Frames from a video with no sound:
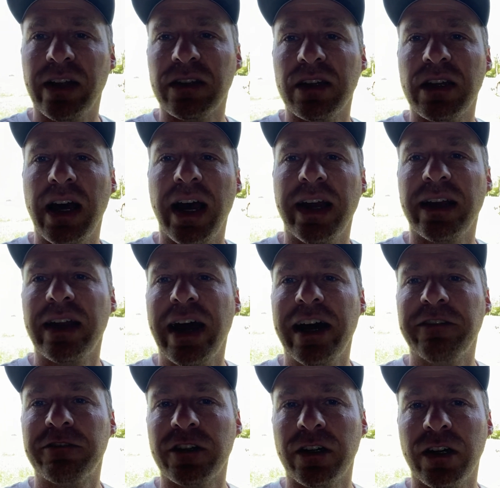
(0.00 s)
tonight
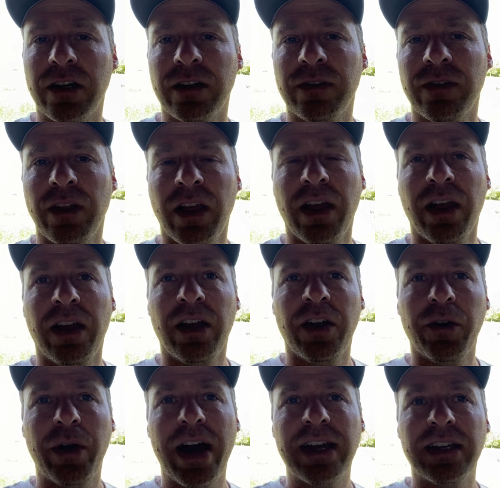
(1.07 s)
after,
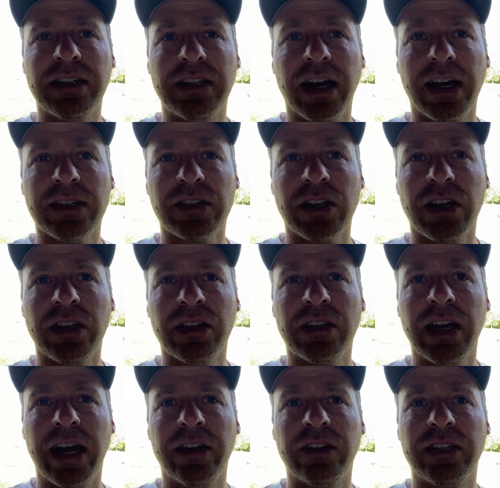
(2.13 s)
right at dusk,
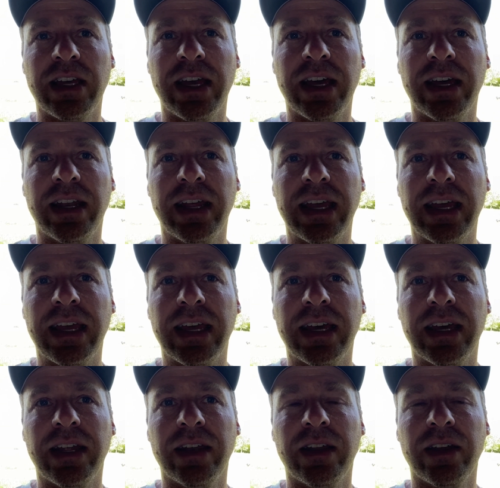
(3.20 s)
9 or 10,
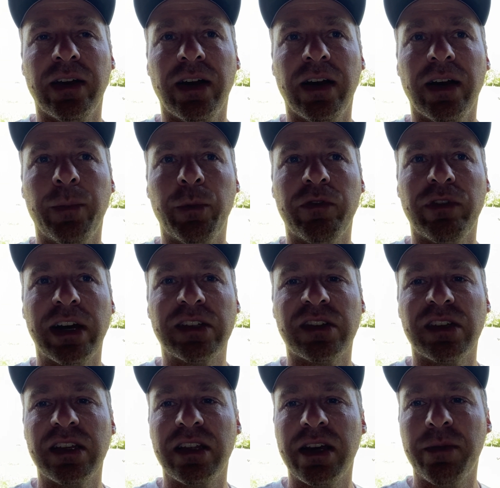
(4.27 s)
and if I
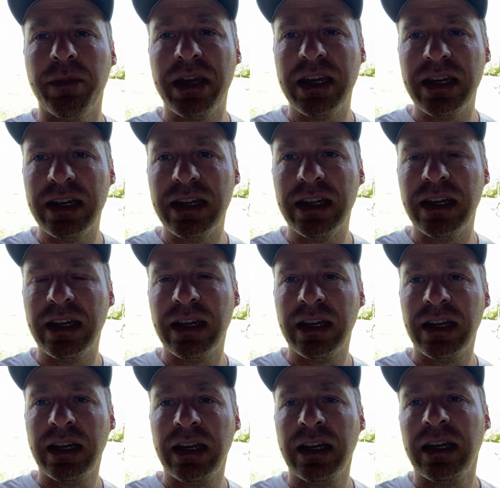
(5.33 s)
see them in
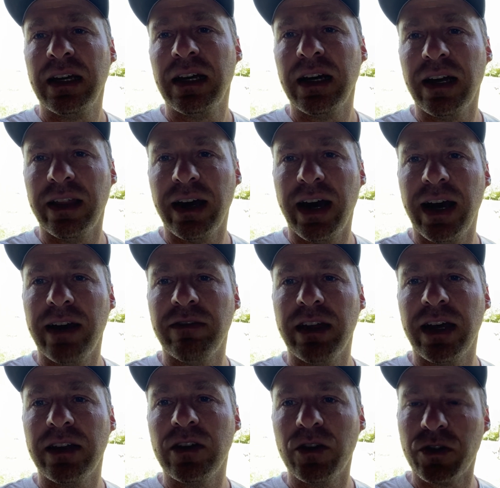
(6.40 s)
the hive,
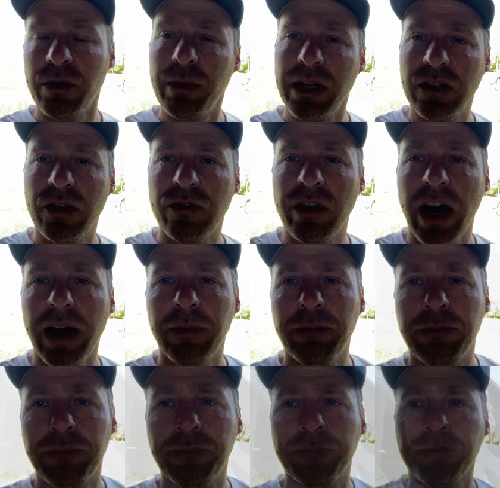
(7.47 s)
that usually means you've got them.
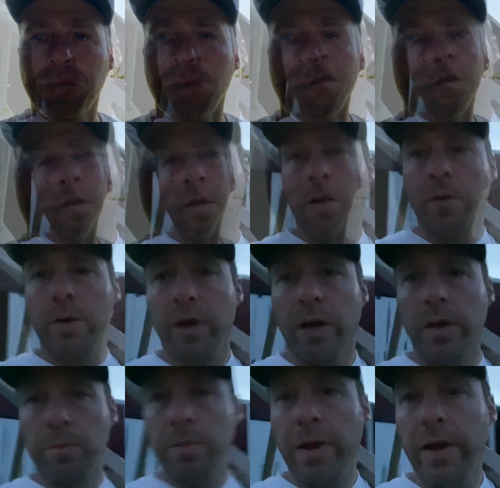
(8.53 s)

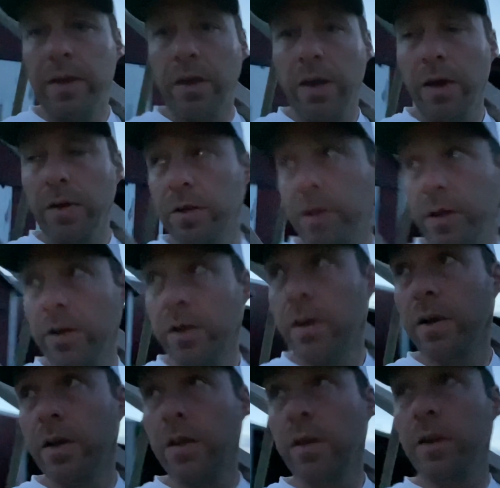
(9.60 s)
Okay, back out
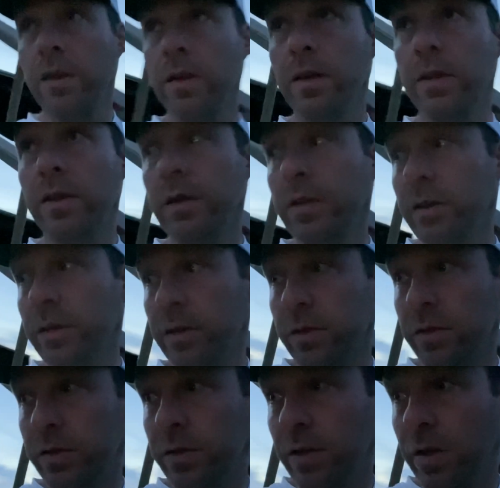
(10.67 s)
here. It
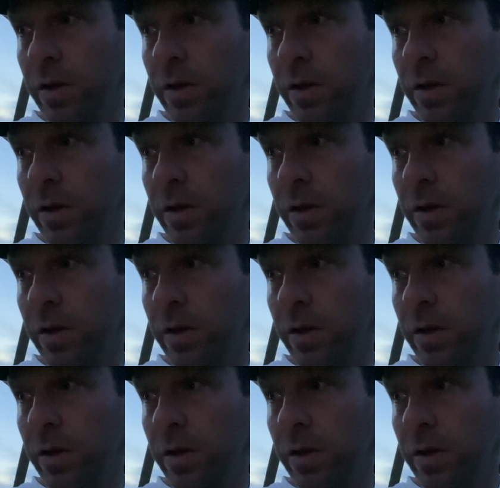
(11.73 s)
is